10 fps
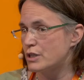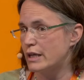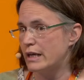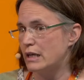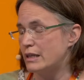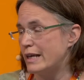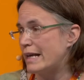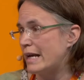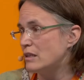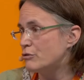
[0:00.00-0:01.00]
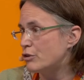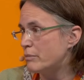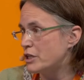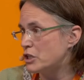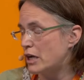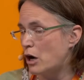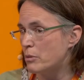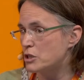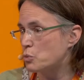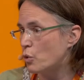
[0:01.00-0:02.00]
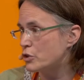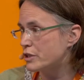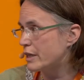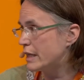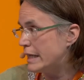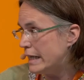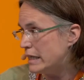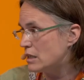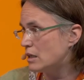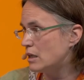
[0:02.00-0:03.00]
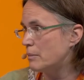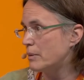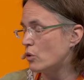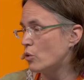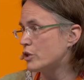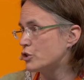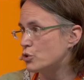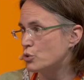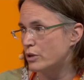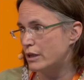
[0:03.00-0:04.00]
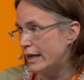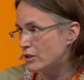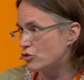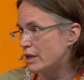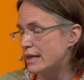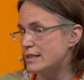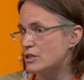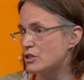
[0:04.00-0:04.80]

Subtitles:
They get information on how much water they need in order to do the electrolysis.